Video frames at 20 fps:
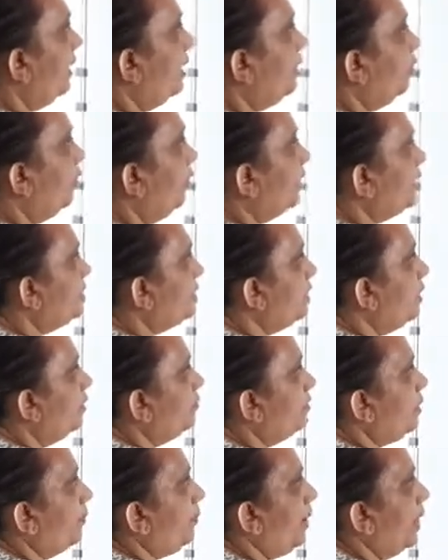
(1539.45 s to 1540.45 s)
equation
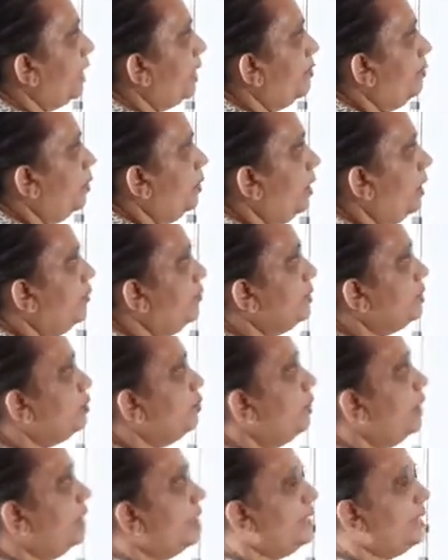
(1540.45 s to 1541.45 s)
of the parabola with
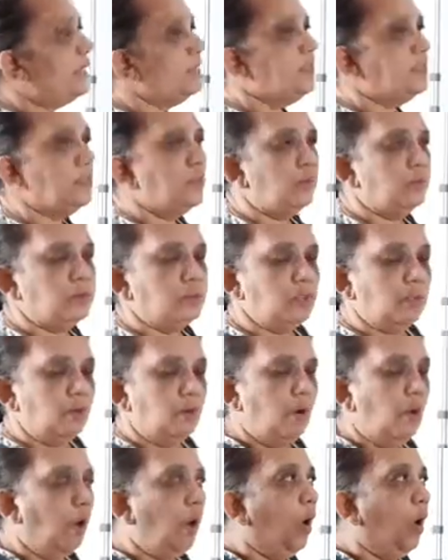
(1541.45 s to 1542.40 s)
vertex 0, 0.